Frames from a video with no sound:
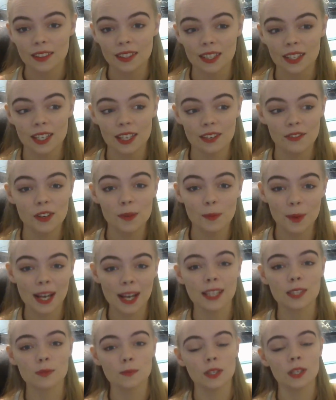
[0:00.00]
if he
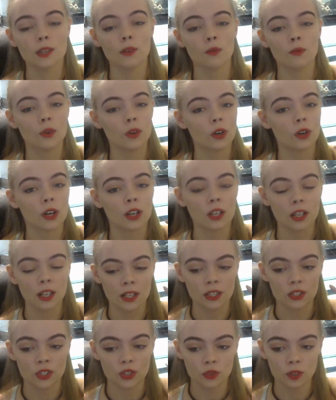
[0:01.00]
bites me, will hurt
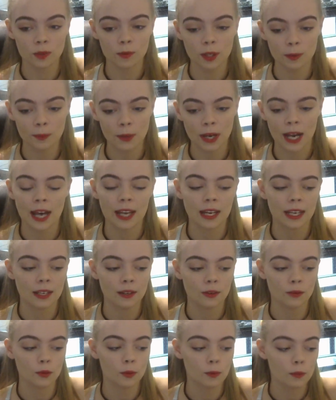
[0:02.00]
extremely bad,
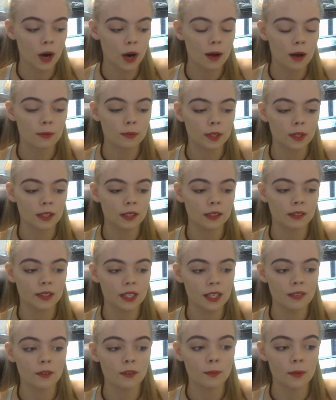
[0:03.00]
and it will probably
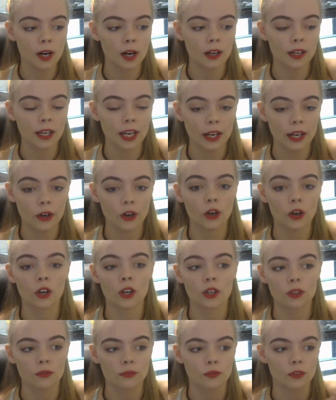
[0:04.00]
leave a mark and
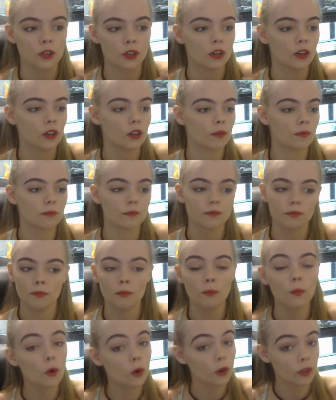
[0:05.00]
hurt for
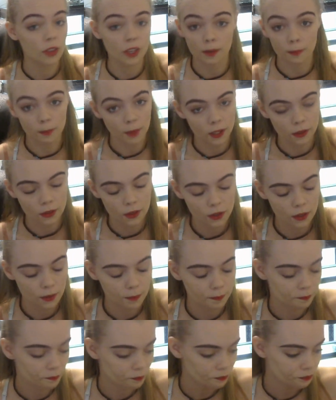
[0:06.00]
more than a month.
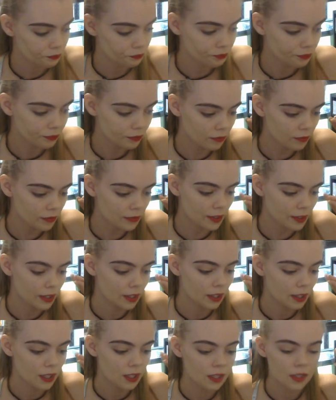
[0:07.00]

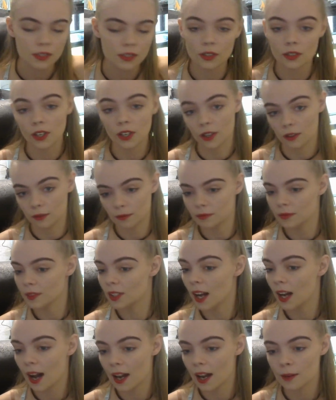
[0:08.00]
So no,
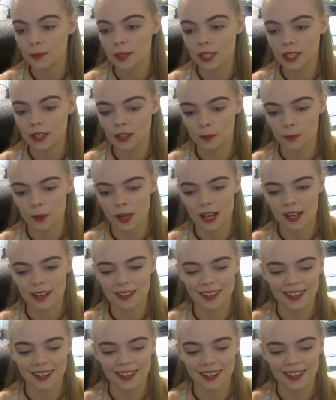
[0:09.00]
not a beginner pet.